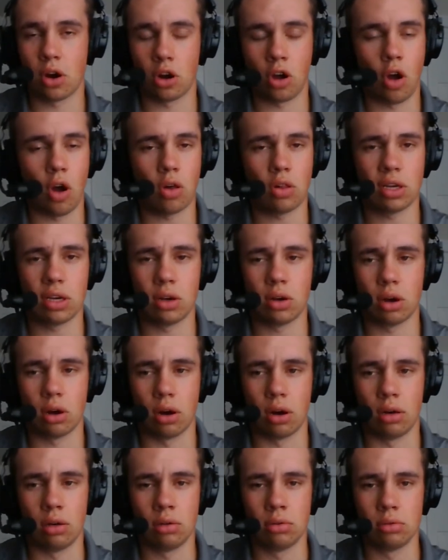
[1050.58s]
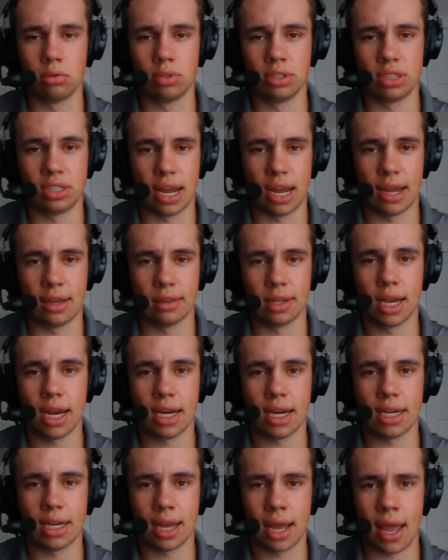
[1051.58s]
our calling card with Dan
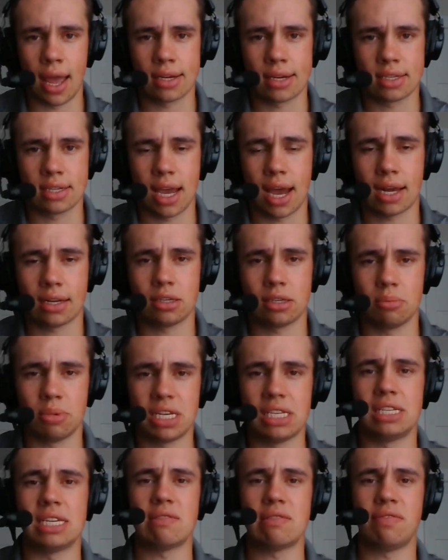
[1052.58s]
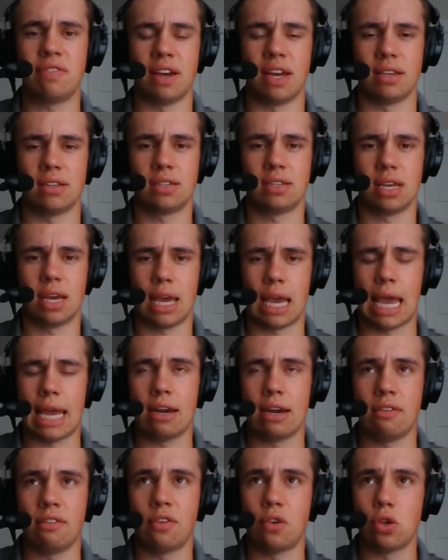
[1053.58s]
Lanning has got to be defense.
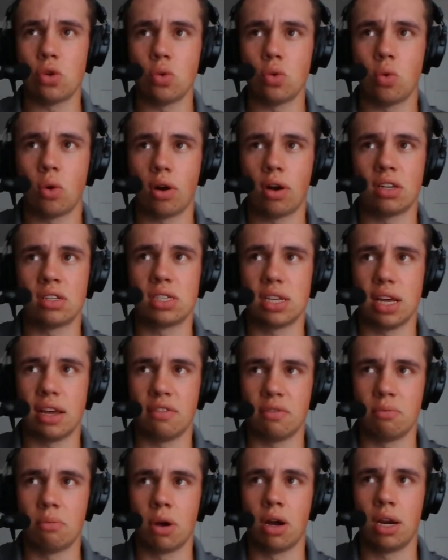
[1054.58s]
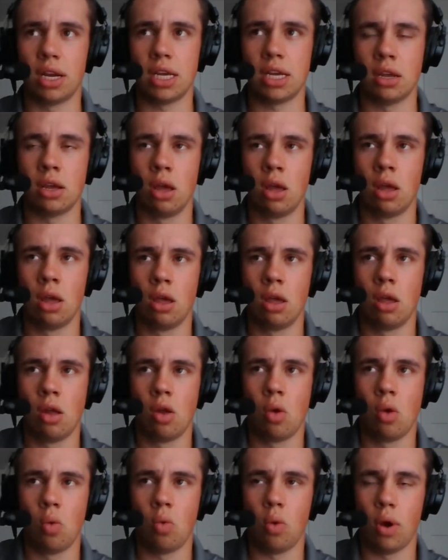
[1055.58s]
And if you want to save money
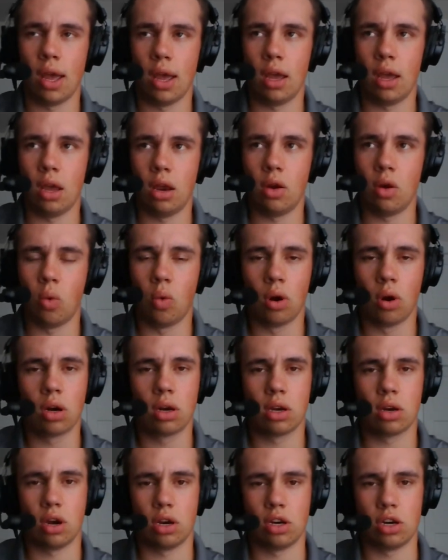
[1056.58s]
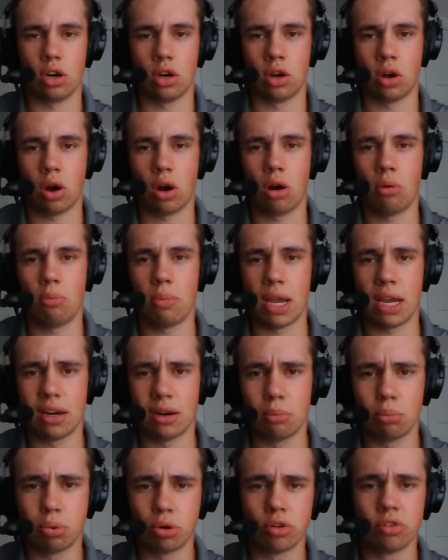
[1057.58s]
when working on your car,
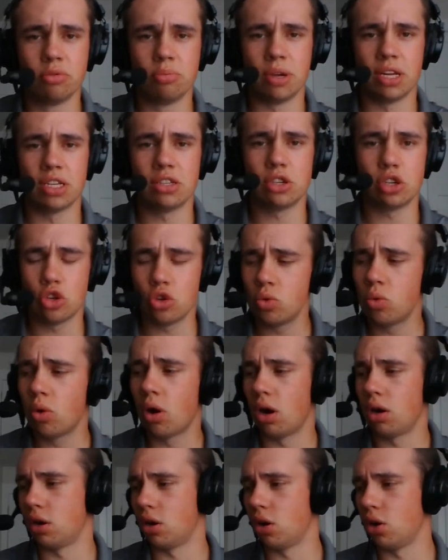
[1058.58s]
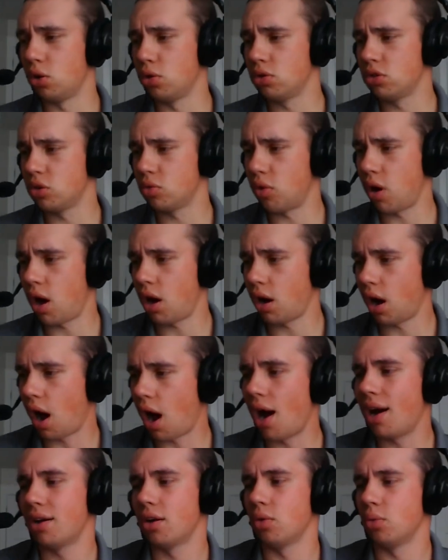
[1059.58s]
making improvements, you want to go to Rock
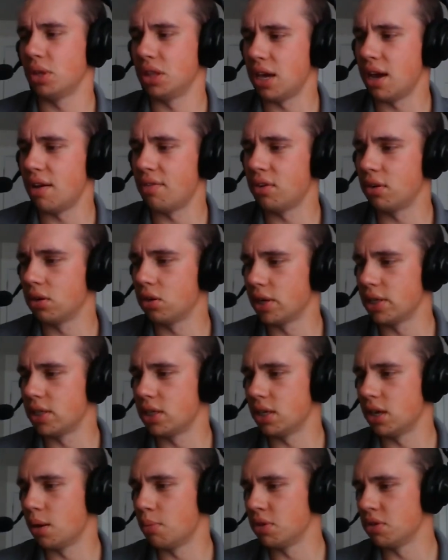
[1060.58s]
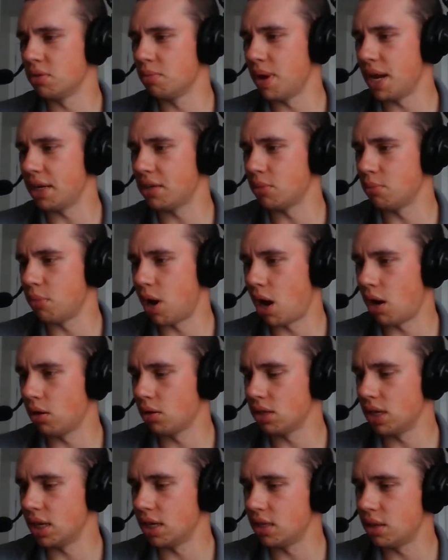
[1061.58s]
Auto. With the ever-increasing numbers of makes and
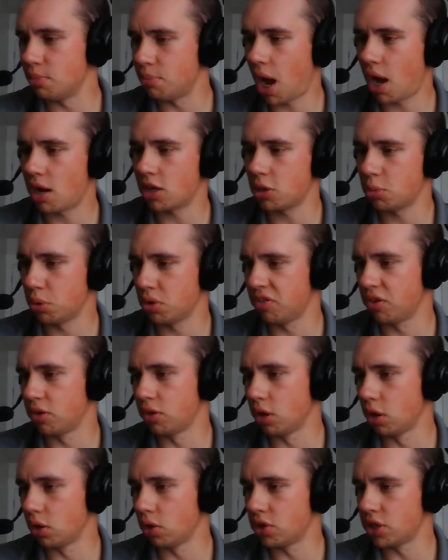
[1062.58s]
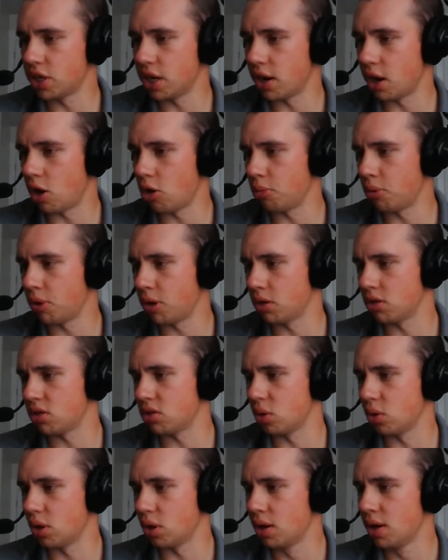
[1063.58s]
models, it's impossible for your local chain auto parts
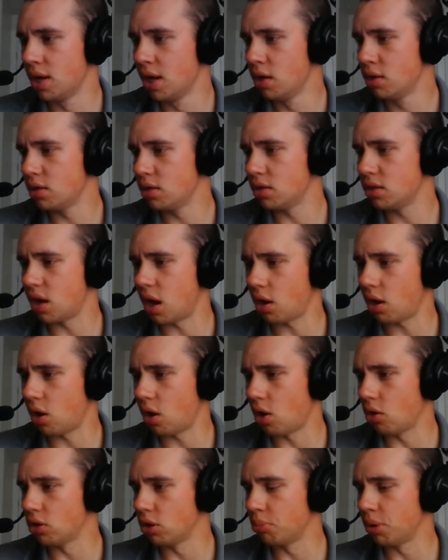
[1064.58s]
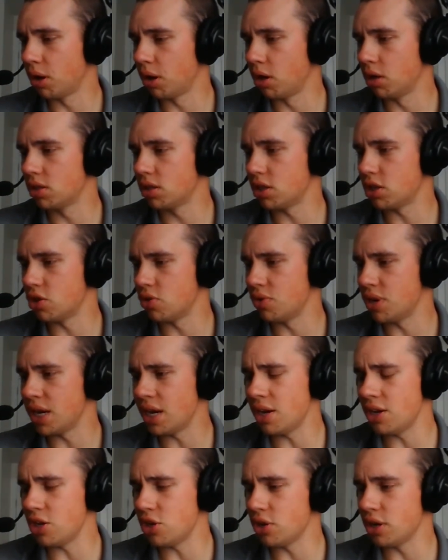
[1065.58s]
store to stock all the parts you
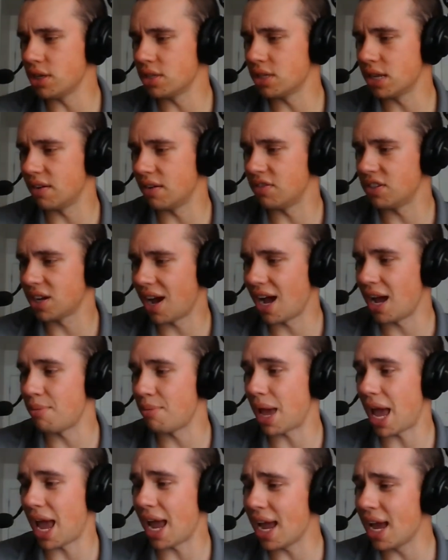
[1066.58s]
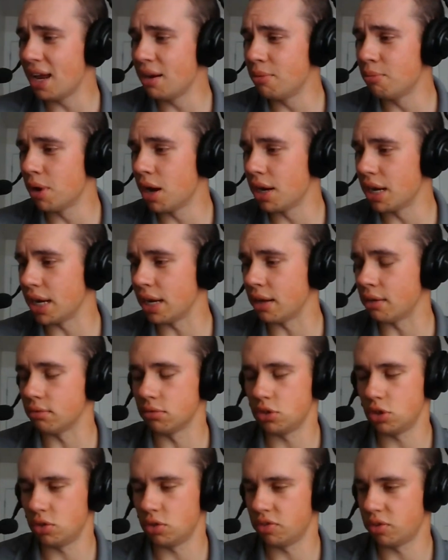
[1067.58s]
need. You can save time and money,
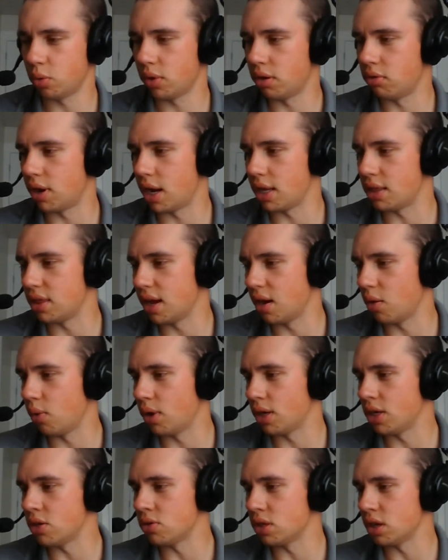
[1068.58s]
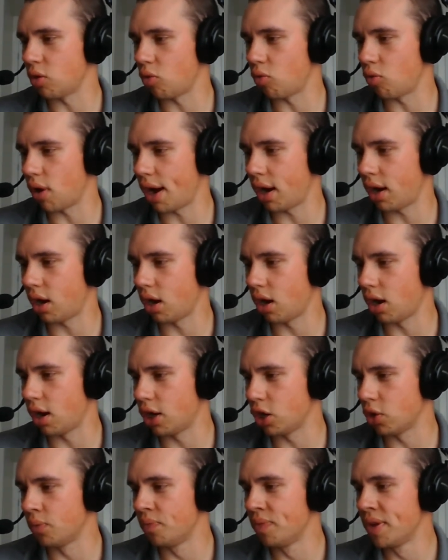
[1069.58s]
two for one right there, when using Rock
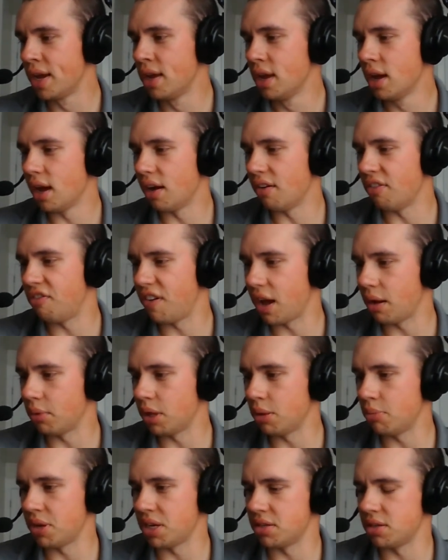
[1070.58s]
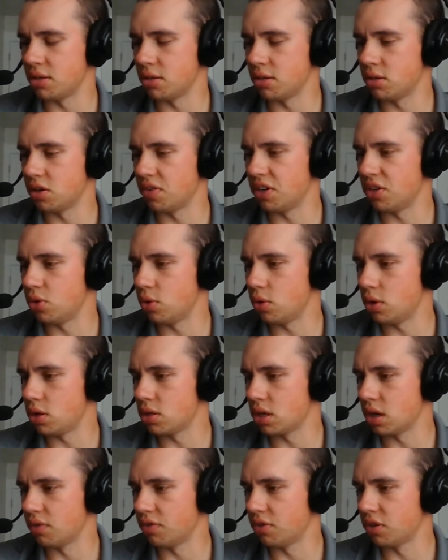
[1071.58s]
Auto, a family business serving
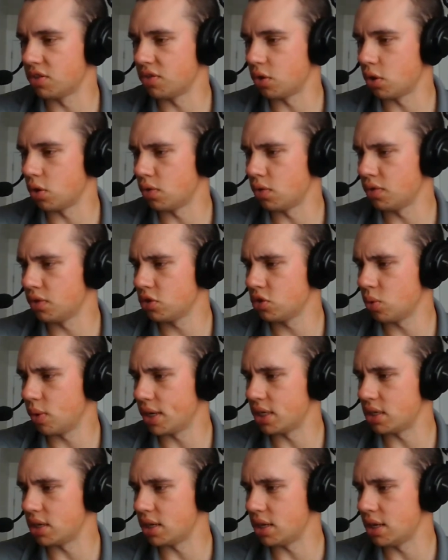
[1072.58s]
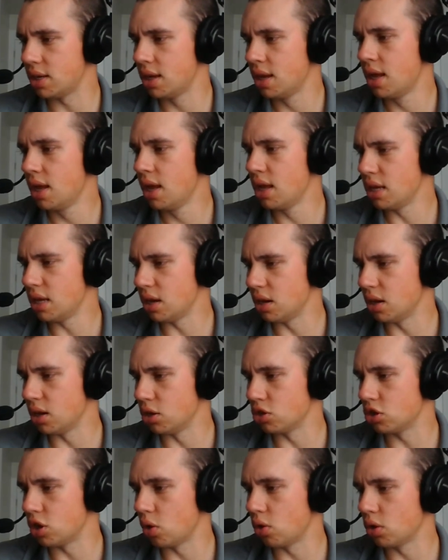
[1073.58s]
do-it-yourselfers for over 20
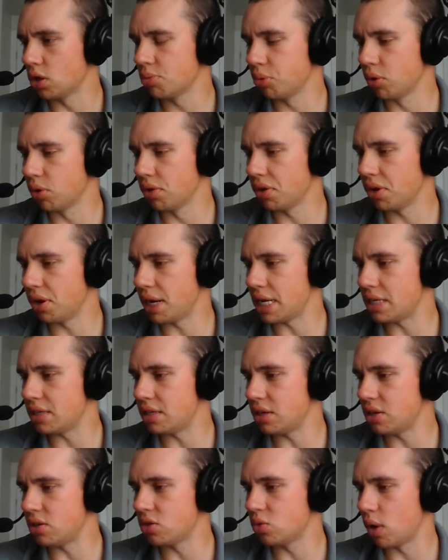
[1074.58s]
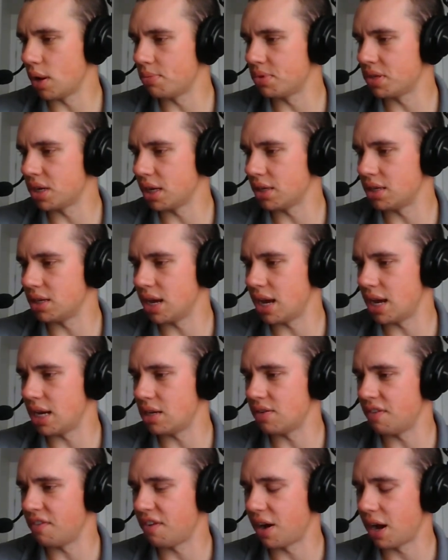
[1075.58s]
years. Go explore their easy-to-use website today
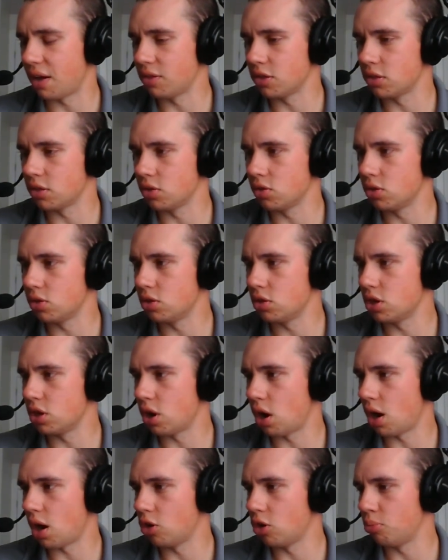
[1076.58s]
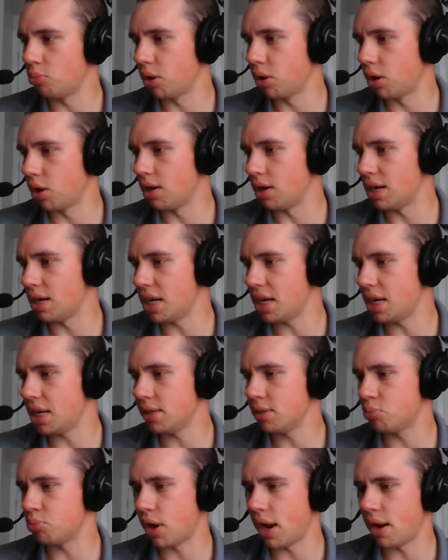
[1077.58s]
to find the solution to your auto part
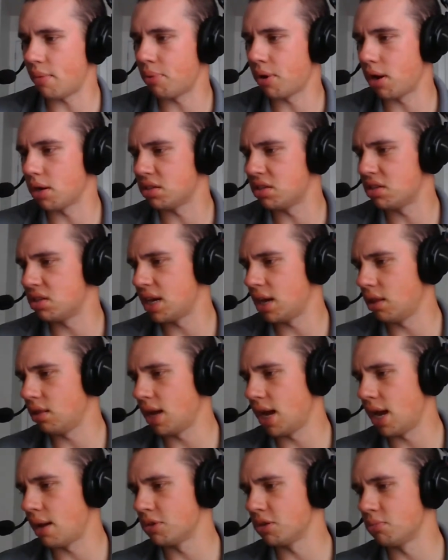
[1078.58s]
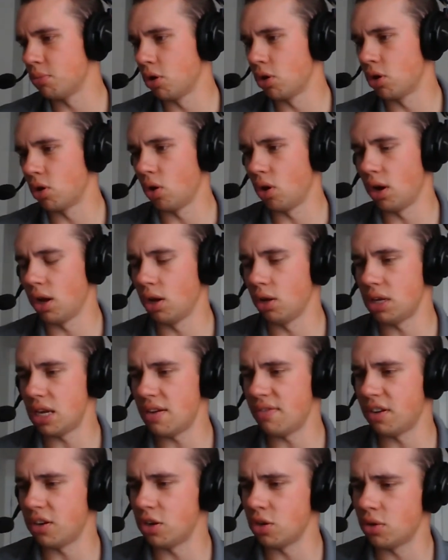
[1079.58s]
needs, brake parts, tail lamps, motor oil,
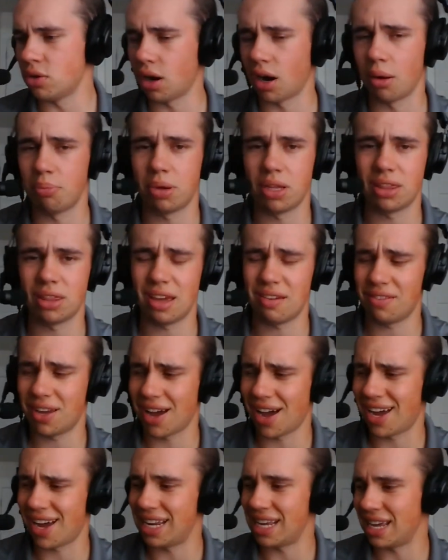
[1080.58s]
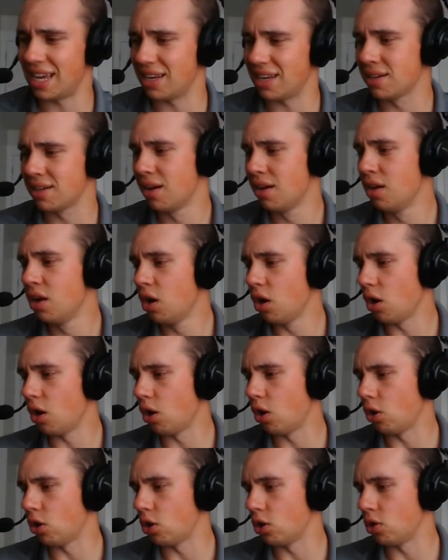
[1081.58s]
even new carpet. They've got it
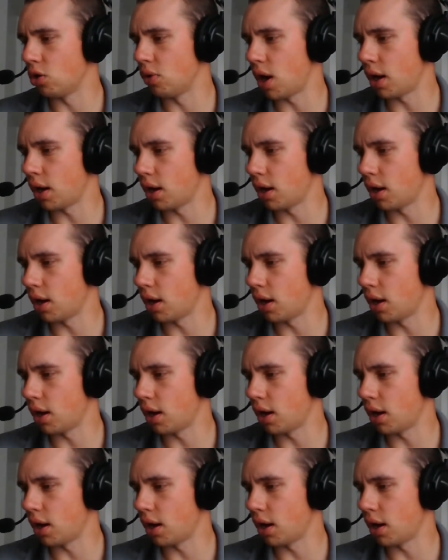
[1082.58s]
all. Go to